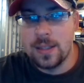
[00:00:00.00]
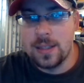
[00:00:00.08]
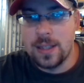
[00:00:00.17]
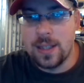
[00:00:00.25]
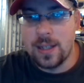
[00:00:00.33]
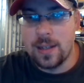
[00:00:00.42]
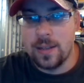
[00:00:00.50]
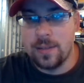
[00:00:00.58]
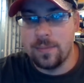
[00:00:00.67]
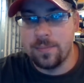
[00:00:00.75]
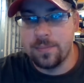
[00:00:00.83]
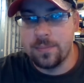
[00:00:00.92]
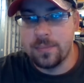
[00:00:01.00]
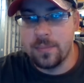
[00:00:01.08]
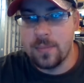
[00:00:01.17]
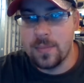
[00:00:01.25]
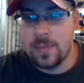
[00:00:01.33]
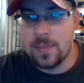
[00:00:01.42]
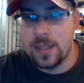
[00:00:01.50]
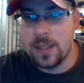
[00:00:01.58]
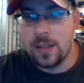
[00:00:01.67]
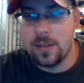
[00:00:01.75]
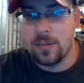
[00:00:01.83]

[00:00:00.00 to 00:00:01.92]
Um, you know,